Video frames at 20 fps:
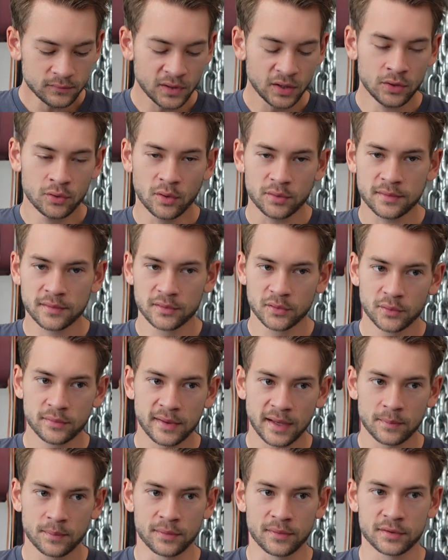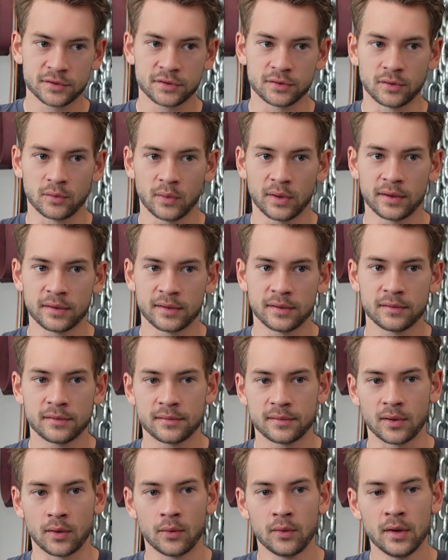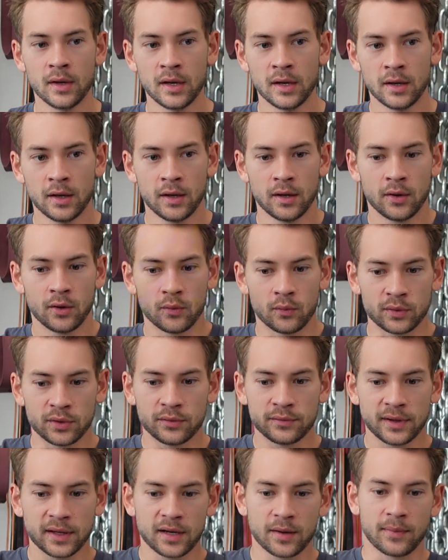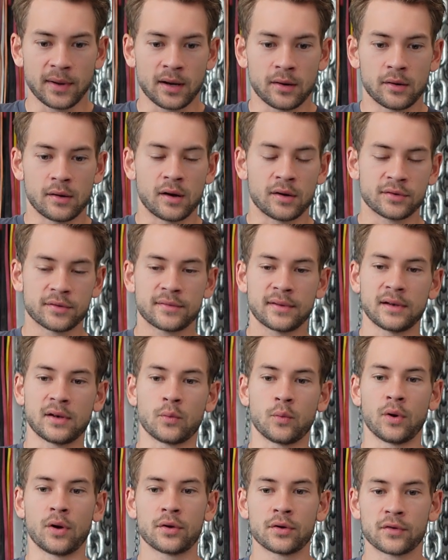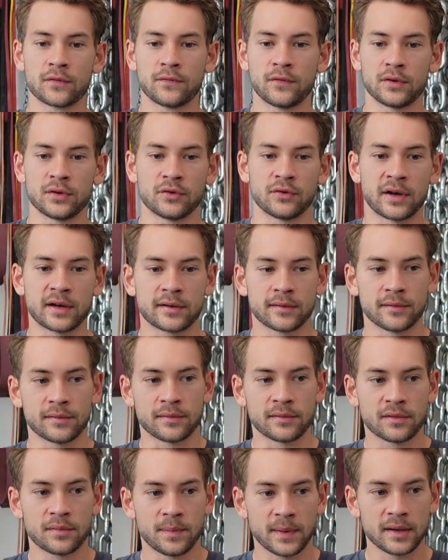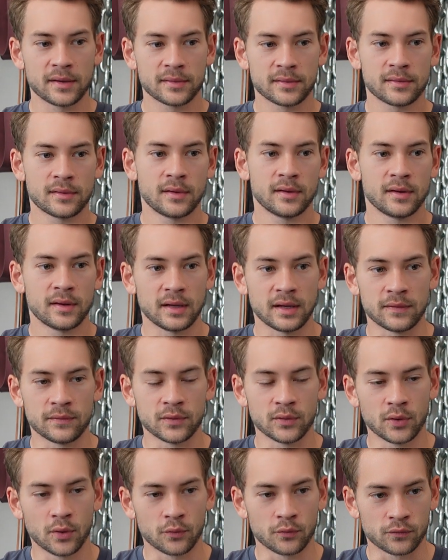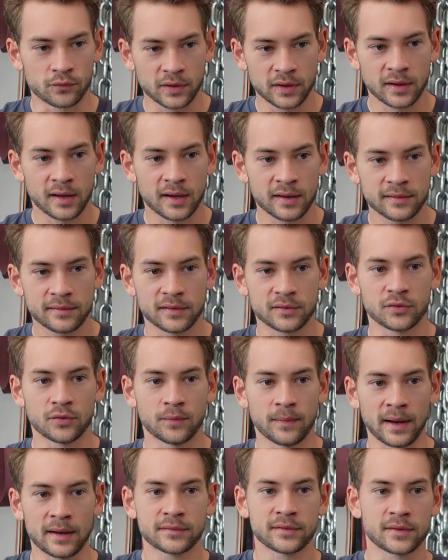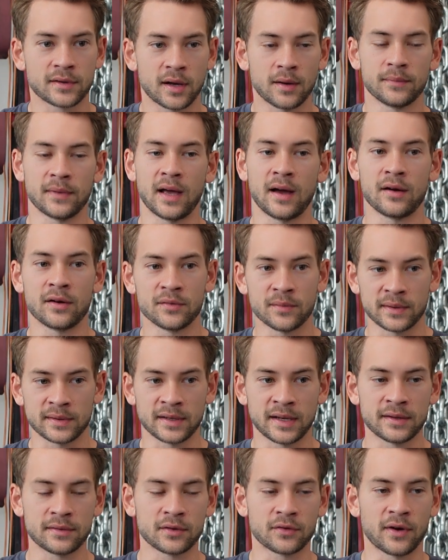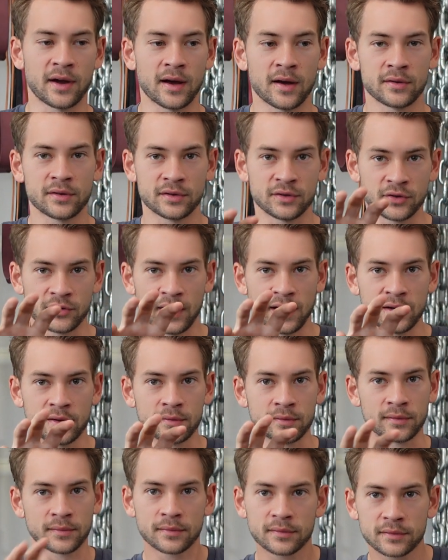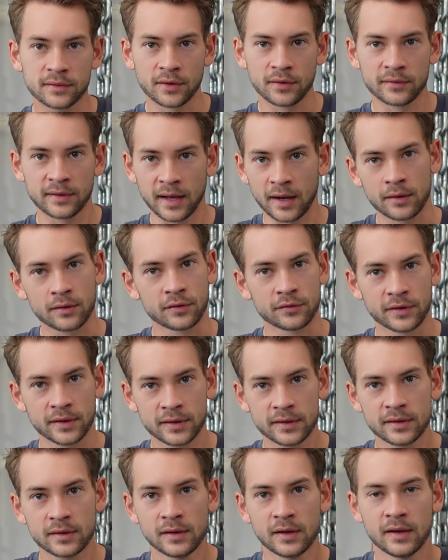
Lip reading: You also lose that positional awareness. So when you think about understanding where your foot and your ankle is in space, if you don't realize that you're about to come down, you're about to hit the ground, and your ankle is turned out already,